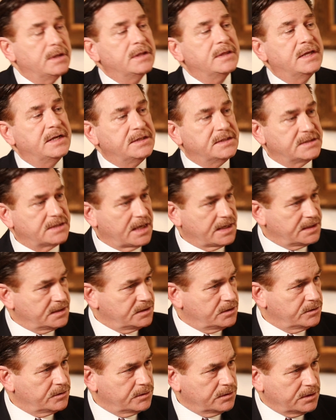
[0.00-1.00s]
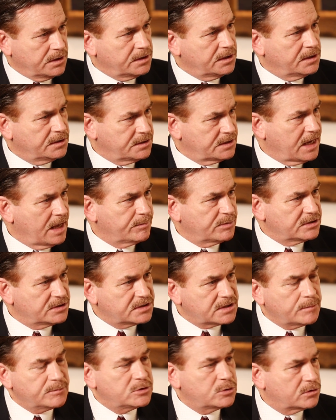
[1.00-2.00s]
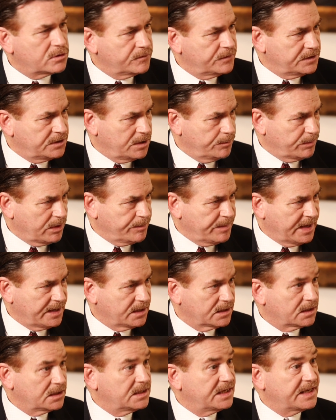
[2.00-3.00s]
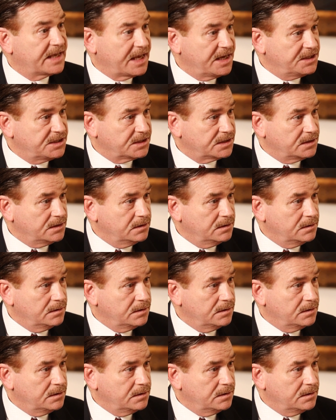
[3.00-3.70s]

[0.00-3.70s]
they decided to establish some sort of a diplomatic legation,